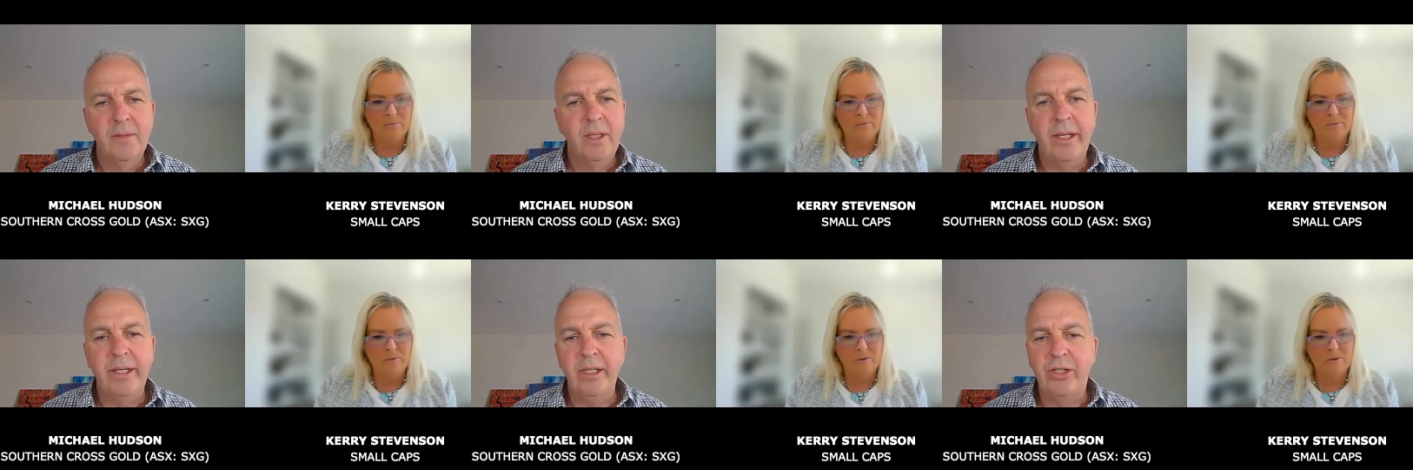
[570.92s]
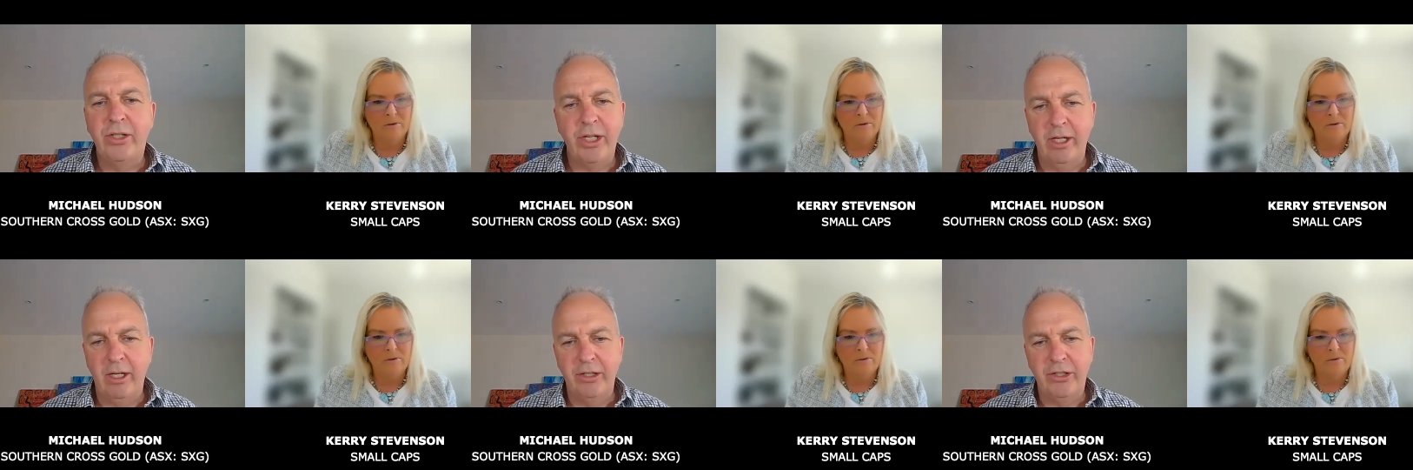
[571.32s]
Speaker 1: In
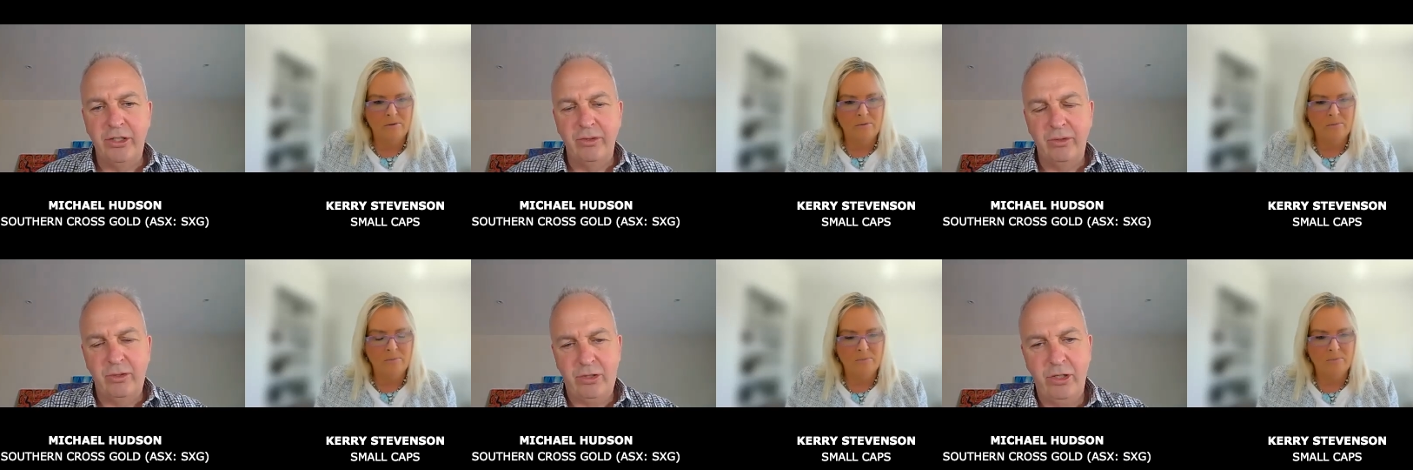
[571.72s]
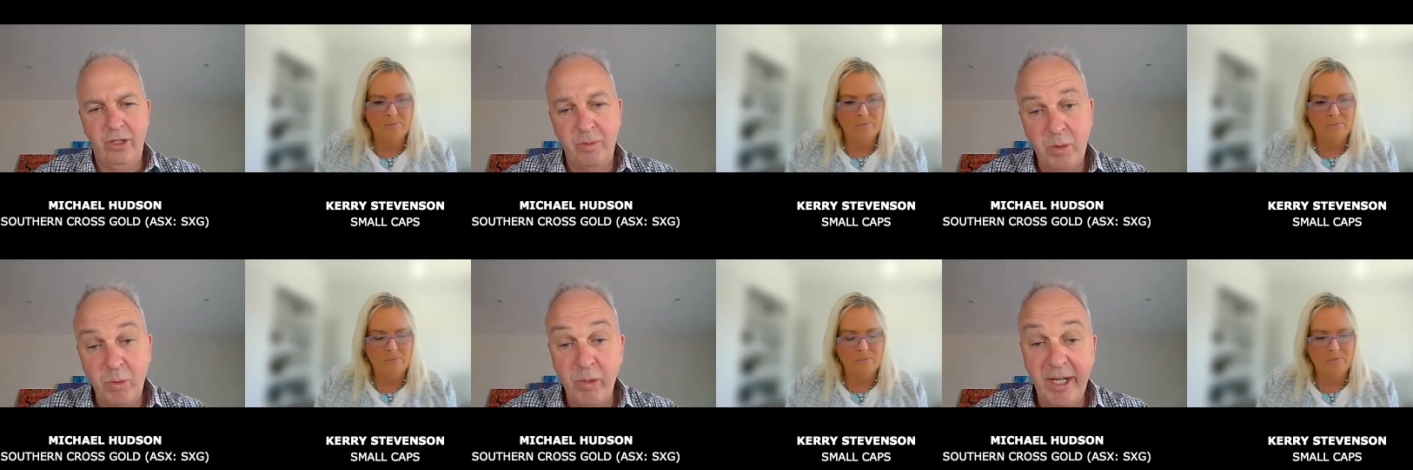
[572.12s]
geological
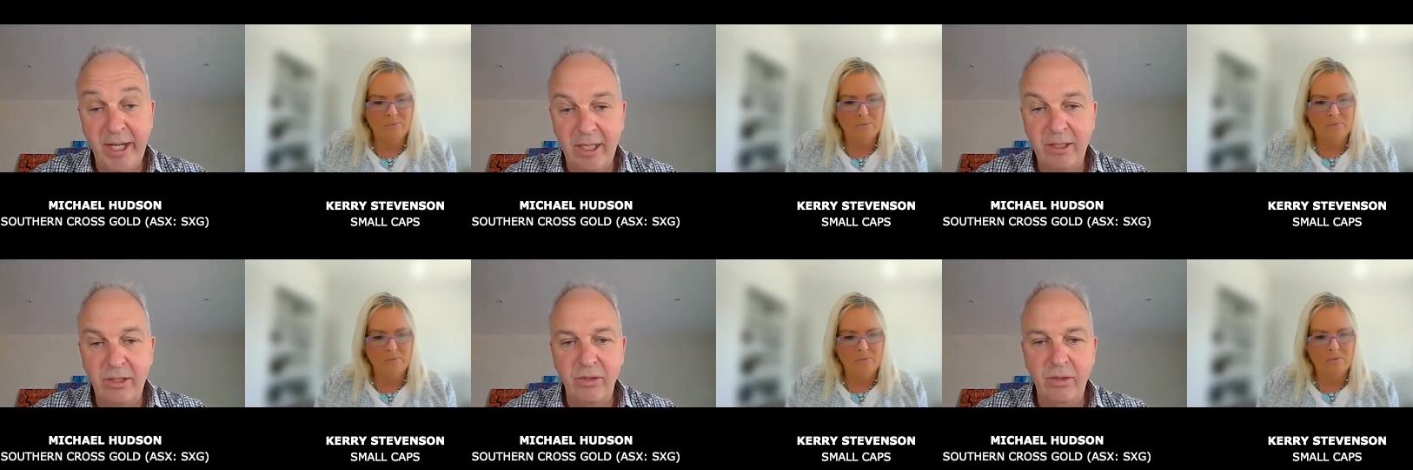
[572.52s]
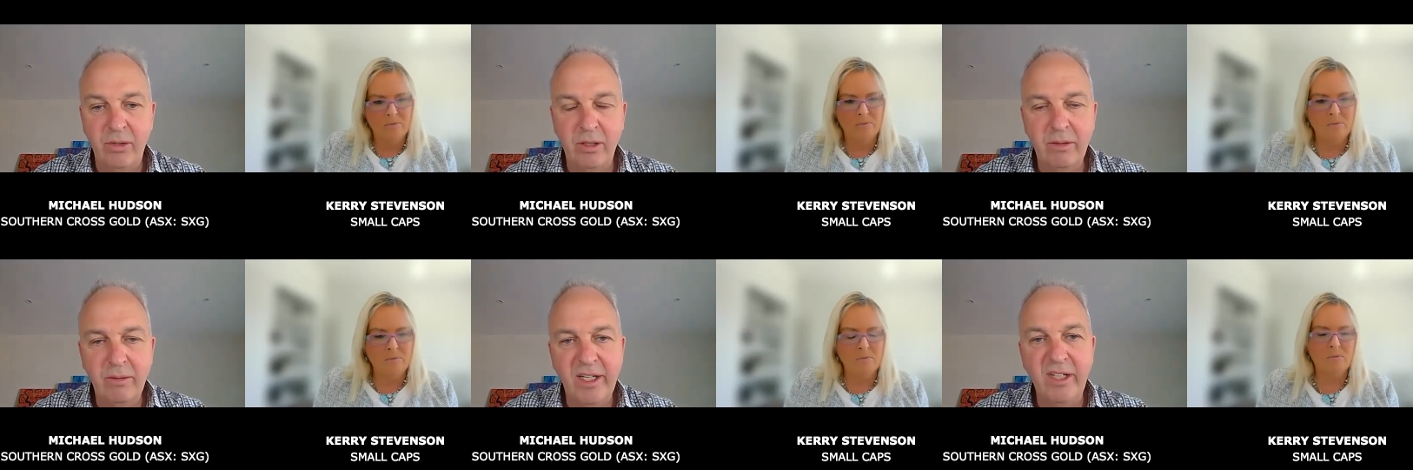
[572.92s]
terms, we're next door.